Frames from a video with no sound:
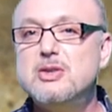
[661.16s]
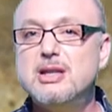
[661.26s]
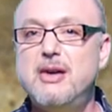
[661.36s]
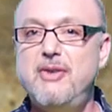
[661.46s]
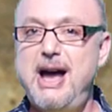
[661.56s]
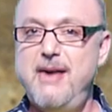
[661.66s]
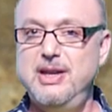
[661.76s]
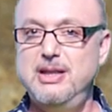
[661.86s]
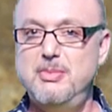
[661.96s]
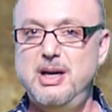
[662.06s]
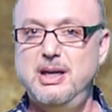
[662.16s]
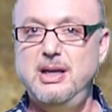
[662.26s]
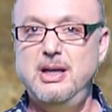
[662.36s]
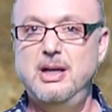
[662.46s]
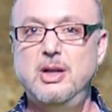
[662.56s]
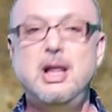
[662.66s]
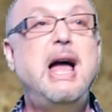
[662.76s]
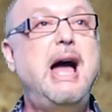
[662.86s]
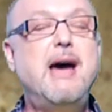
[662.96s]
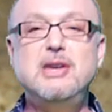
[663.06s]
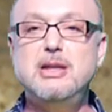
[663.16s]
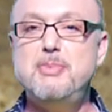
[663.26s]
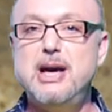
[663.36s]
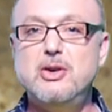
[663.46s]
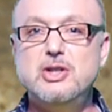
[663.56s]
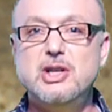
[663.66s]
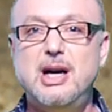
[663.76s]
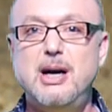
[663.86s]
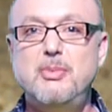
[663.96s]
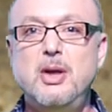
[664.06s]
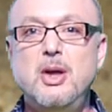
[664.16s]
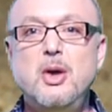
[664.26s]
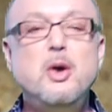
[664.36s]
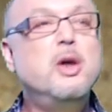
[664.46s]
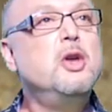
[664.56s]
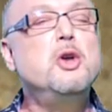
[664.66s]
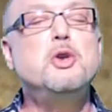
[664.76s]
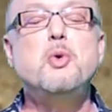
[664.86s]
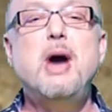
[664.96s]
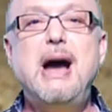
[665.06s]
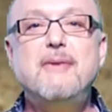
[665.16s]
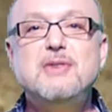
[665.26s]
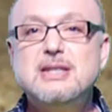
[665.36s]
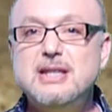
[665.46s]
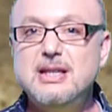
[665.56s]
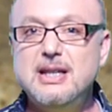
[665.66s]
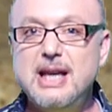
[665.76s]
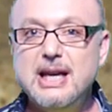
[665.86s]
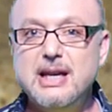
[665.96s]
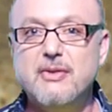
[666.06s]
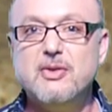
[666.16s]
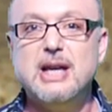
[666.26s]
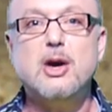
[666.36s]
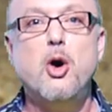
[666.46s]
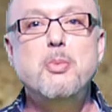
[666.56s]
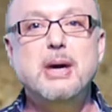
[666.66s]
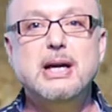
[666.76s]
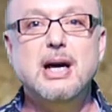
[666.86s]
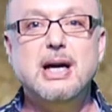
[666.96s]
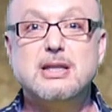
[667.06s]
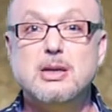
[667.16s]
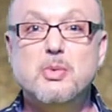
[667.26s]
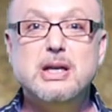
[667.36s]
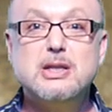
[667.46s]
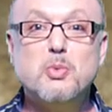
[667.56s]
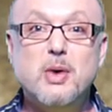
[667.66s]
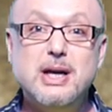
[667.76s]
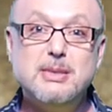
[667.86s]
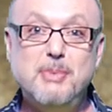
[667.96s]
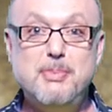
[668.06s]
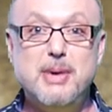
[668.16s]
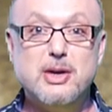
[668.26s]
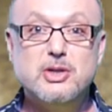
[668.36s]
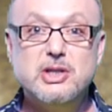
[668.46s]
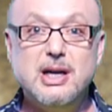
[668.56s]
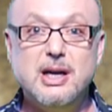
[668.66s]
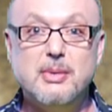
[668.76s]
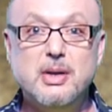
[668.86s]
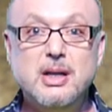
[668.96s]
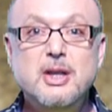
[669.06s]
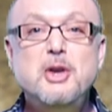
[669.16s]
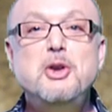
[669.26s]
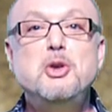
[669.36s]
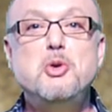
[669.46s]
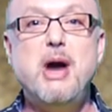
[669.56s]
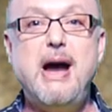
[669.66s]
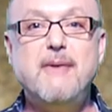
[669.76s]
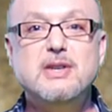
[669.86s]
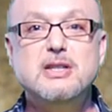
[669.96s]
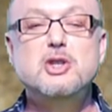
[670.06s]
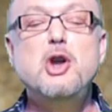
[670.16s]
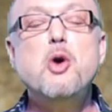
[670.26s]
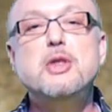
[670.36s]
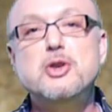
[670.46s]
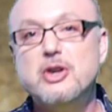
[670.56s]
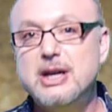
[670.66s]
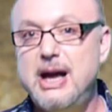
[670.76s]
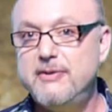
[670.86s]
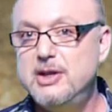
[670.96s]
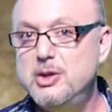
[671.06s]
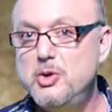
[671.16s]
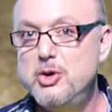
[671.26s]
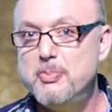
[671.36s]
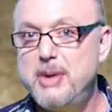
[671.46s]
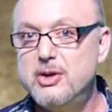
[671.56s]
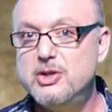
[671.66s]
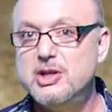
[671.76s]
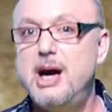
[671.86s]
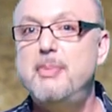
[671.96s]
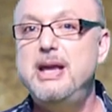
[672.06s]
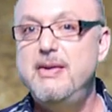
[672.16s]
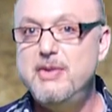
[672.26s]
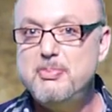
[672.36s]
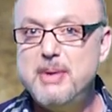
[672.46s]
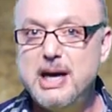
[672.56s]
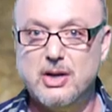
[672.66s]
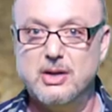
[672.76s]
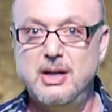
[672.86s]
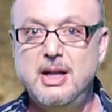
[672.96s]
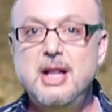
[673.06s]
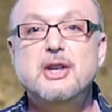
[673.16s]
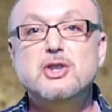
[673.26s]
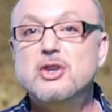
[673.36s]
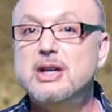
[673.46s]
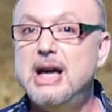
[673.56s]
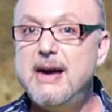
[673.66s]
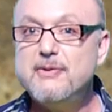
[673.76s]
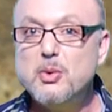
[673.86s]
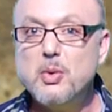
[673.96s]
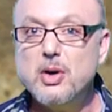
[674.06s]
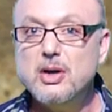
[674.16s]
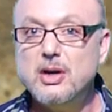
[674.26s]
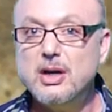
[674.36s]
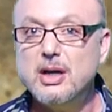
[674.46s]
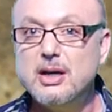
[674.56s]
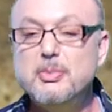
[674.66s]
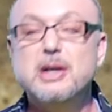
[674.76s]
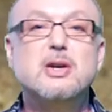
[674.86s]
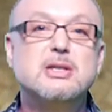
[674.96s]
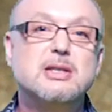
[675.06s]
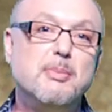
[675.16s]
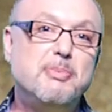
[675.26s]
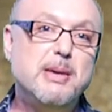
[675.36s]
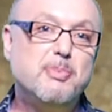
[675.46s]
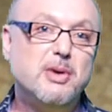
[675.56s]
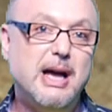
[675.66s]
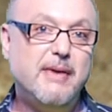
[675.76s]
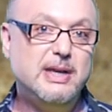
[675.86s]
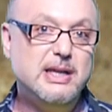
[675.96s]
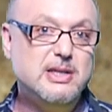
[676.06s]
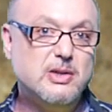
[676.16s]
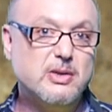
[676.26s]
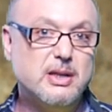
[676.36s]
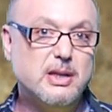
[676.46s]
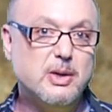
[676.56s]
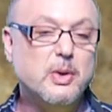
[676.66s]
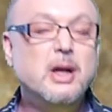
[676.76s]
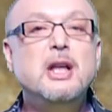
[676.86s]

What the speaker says: yourself having the money, having the better job, you have to see the negative, like, oh my God, someone else wants my better job. You have to know that you're going to have to do your better job even better, that you're going to have to work hard because some people have it easier than you.